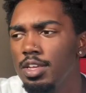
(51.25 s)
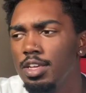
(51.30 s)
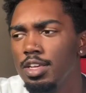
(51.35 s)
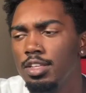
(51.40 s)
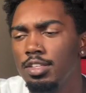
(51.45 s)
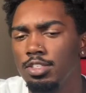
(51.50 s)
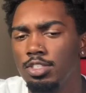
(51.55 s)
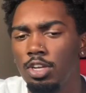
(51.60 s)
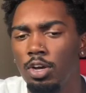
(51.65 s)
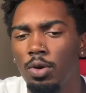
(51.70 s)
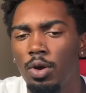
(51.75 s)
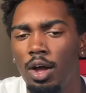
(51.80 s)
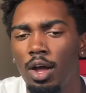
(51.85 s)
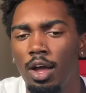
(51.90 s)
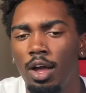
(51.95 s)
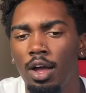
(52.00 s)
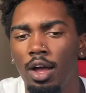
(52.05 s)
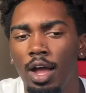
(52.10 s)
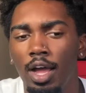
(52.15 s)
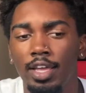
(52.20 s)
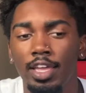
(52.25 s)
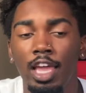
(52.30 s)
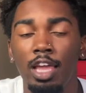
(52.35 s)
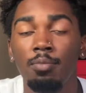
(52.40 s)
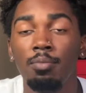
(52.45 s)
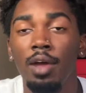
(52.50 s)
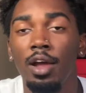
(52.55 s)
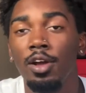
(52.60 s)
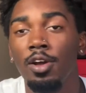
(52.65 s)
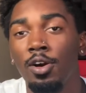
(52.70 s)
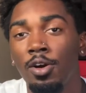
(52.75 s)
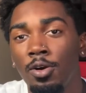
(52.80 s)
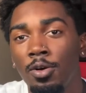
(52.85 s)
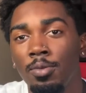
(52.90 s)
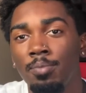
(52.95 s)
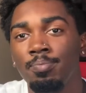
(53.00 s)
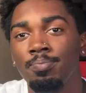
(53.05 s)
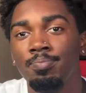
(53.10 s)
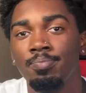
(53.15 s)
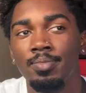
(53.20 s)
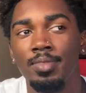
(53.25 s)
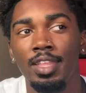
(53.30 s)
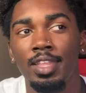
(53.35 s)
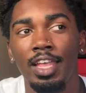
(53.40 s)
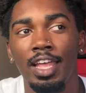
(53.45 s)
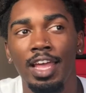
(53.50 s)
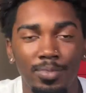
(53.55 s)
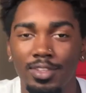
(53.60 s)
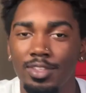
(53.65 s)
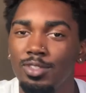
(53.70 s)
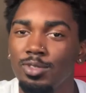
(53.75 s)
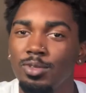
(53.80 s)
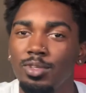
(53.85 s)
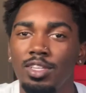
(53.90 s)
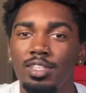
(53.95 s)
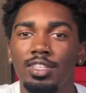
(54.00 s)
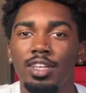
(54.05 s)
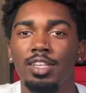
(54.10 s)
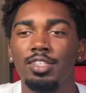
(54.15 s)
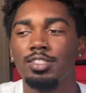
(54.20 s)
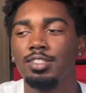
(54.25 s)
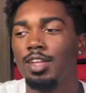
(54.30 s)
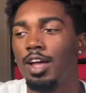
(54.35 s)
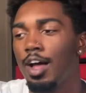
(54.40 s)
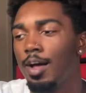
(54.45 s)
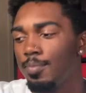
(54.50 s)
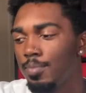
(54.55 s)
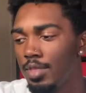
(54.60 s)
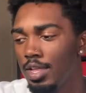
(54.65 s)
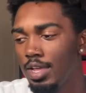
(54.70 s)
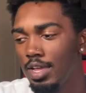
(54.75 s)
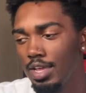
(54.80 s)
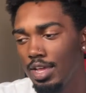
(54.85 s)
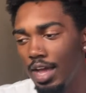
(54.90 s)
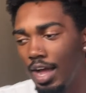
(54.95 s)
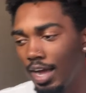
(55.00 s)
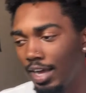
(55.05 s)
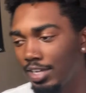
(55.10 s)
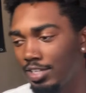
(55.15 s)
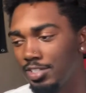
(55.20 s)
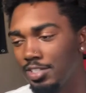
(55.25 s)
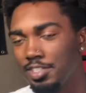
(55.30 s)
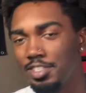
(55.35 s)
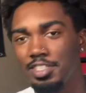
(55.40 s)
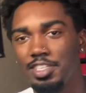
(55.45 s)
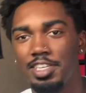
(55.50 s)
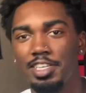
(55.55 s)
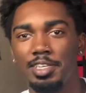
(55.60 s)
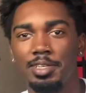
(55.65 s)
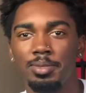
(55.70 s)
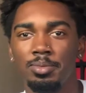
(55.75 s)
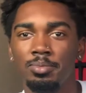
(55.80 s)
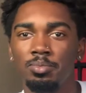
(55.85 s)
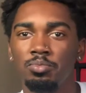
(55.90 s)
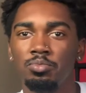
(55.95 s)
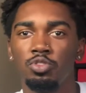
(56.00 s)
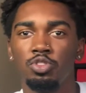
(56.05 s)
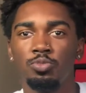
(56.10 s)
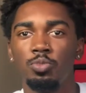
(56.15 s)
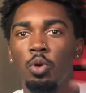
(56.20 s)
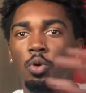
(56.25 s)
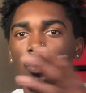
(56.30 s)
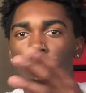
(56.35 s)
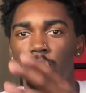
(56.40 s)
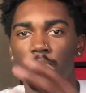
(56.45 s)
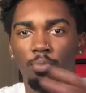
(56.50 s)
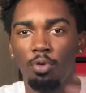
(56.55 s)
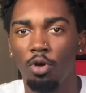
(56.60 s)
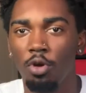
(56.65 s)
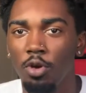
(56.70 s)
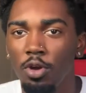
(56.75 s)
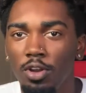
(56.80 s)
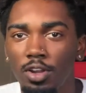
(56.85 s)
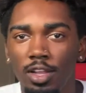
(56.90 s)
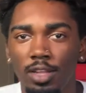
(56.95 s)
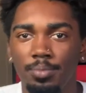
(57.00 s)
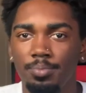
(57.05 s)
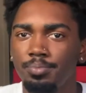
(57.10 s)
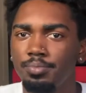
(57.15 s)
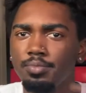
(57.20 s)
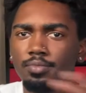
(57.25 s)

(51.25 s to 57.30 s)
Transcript: So I came back home. As soon as I stopped, I could just see smoke pouring in.